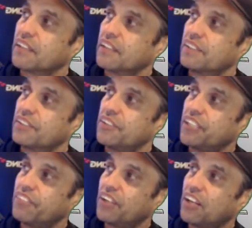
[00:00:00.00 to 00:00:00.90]
So you can
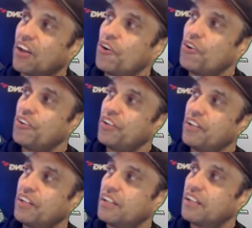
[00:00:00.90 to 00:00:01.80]
have a lone
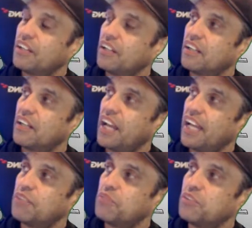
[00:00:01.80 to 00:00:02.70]

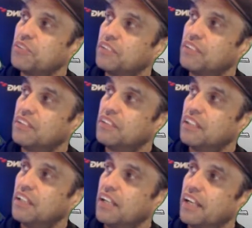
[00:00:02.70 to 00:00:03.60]
animal
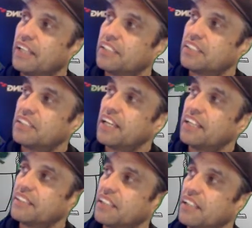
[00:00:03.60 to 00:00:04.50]
that still
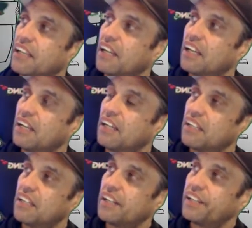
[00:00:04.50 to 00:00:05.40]
has a
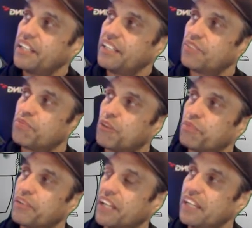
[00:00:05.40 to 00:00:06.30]
need to
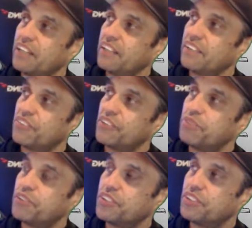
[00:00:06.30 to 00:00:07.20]
propagate and to
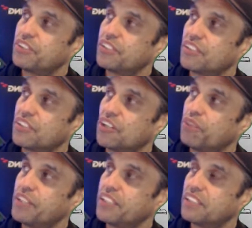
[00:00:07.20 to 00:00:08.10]
reproduce and to
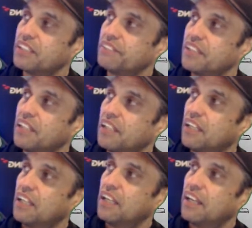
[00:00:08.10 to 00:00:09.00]
copy itself,
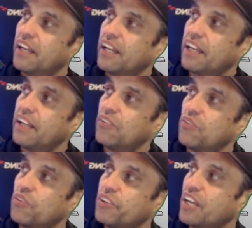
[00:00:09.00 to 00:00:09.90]

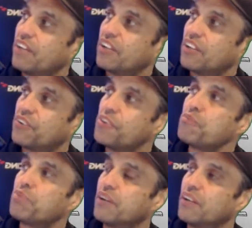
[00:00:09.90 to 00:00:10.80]
or you have a
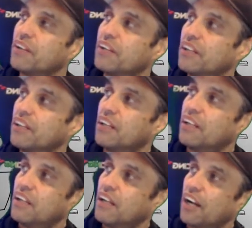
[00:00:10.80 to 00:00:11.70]
group
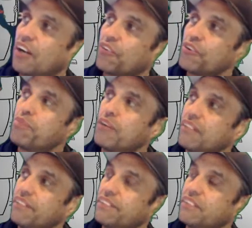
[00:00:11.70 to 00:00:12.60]

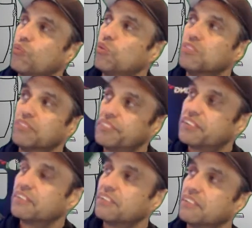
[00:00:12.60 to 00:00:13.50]
of
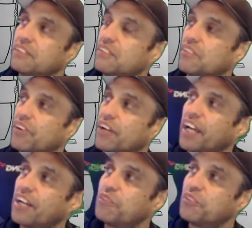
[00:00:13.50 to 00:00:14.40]
wolves or
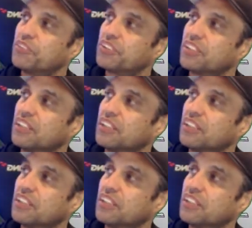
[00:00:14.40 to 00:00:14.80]
animals